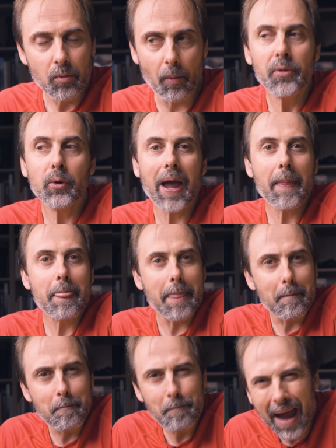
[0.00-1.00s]
We want to get
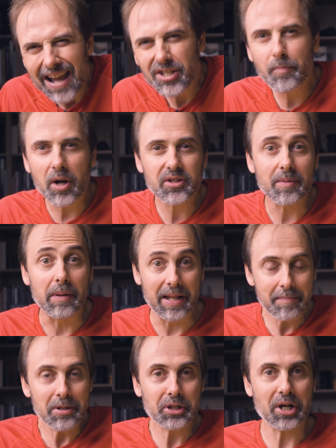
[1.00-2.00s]
the best possible
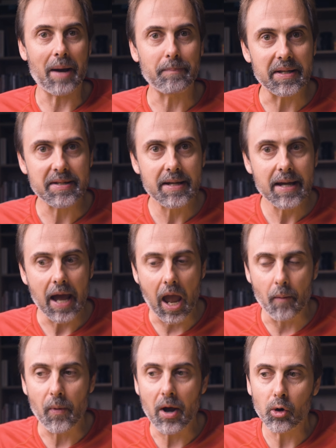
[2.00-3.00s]
image sharpness,
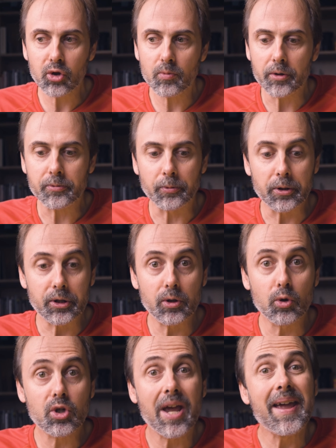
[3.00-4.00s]
and we also want to
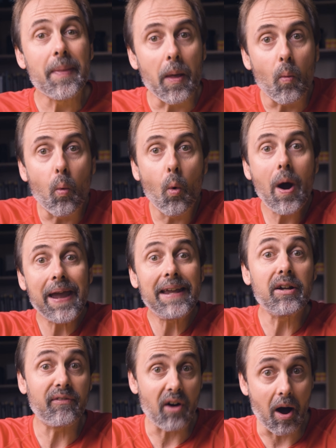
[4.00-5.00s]
reduce the
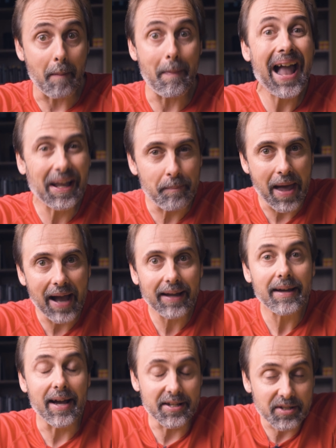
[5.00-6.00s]
weight of our
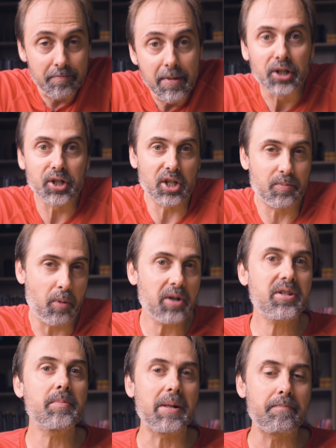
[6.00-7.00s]
backpack as much as
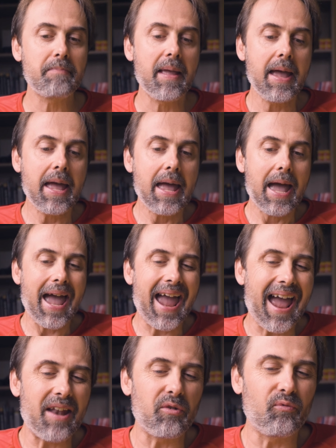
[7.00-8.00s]
possible.
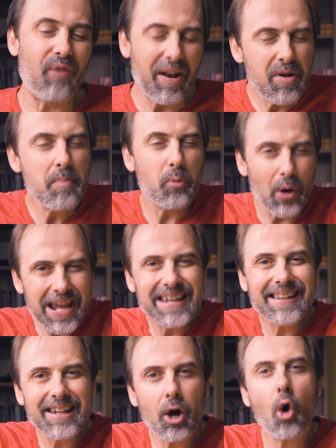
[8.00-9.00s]
And when we
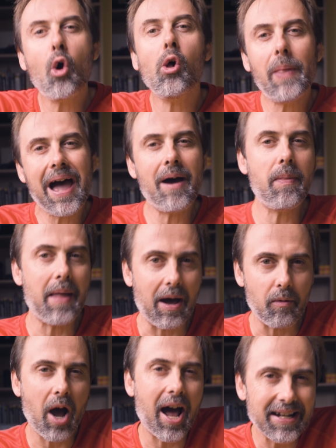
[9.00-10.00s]
break that all down
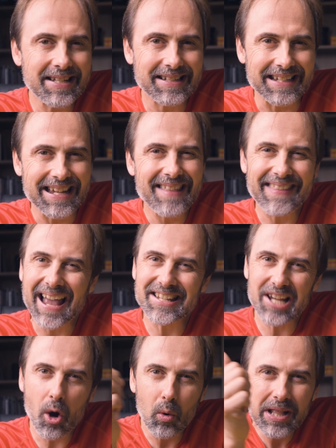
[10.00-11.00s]
now, honestly, there
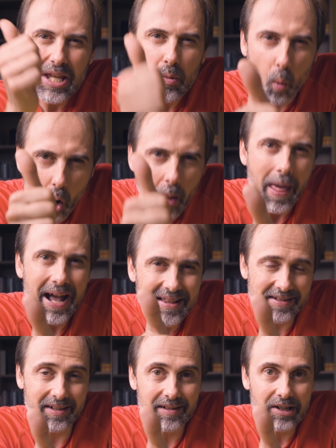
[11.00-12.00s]
is only one
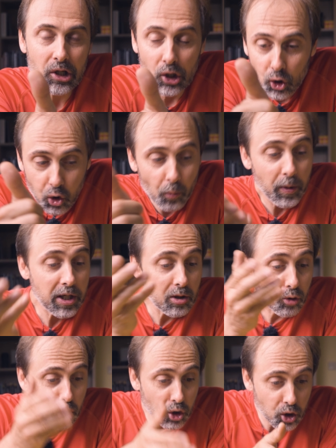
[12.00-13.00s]
answer. Should we
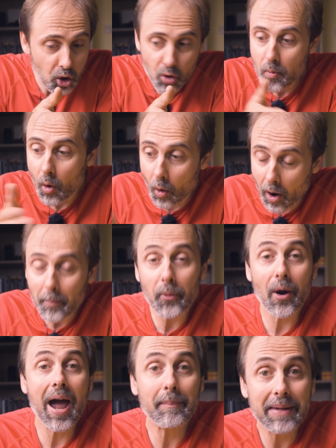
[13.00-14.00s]
use zoom or
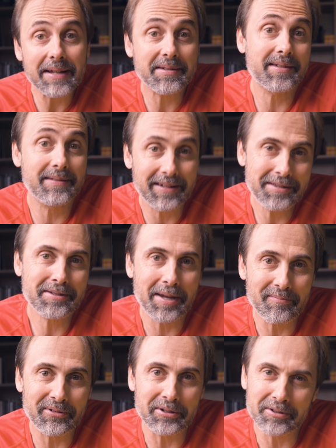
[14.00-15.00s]
prime lenses in
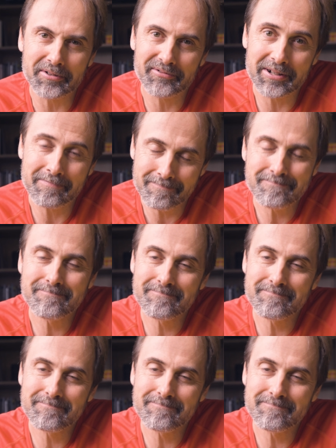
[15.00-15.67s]
landscape photography?